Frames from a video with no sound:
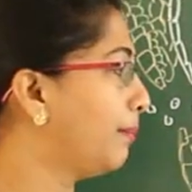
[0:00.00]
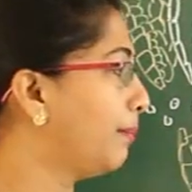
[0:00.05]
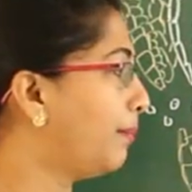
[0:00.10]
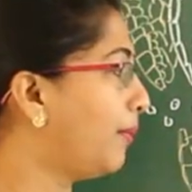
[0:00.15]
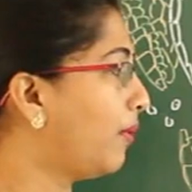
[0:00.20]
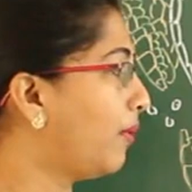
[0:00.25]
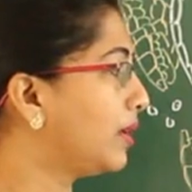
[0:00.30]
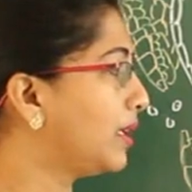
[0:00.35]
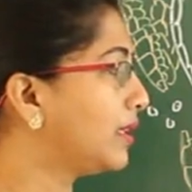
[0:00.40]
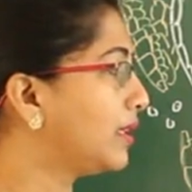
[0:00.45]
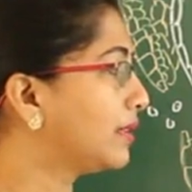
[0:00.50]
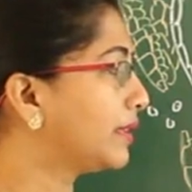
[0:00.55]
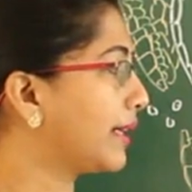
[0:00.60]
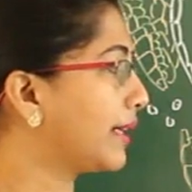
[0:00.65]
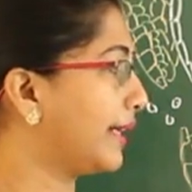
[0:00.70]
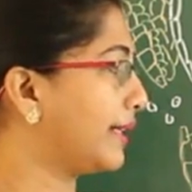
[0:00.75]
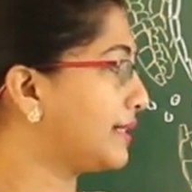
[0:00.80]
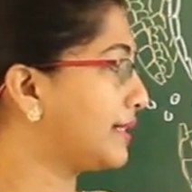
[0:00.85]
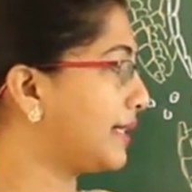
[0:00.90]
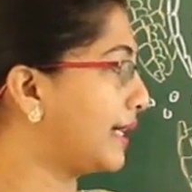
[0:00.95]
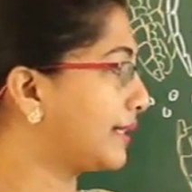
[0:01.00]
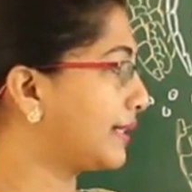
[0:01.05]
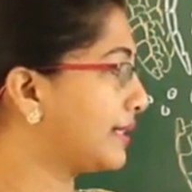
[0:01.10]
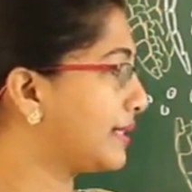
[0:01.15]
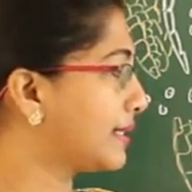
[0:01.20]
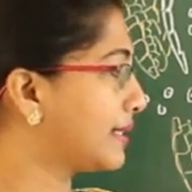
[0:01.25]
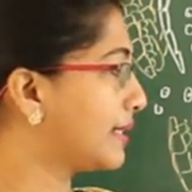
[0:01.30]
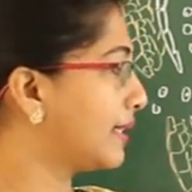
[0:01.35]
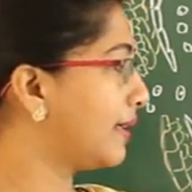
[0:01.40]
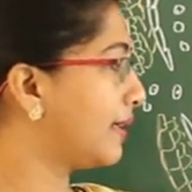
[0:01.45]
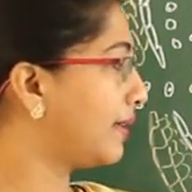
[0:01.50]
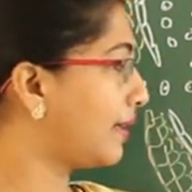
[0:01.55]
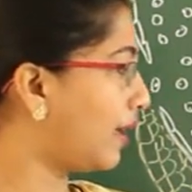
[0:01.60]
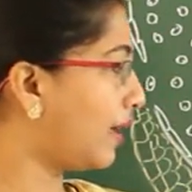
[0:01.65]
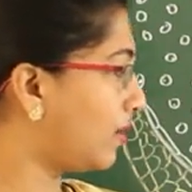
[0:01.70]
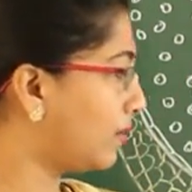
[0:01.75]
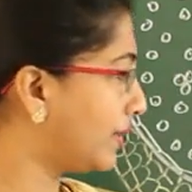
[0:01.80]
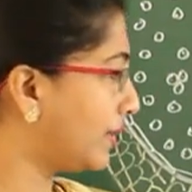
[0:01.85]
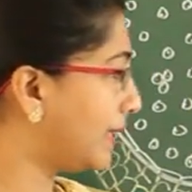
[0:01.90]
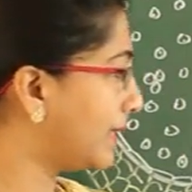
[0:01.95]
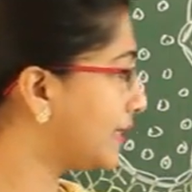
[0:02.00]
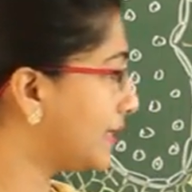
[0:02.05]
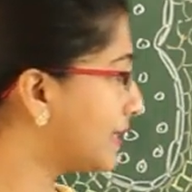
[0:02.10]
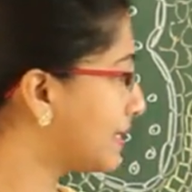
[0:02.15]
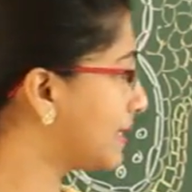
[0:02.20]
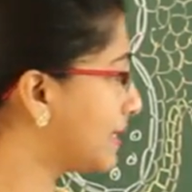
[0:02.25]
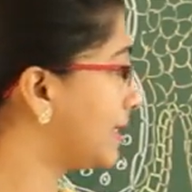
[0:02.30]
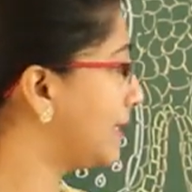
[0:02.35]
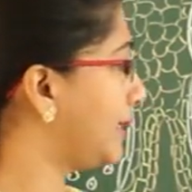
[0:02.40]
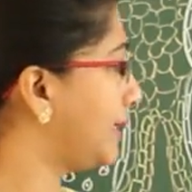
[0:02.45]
Pollen grains, that is, now it is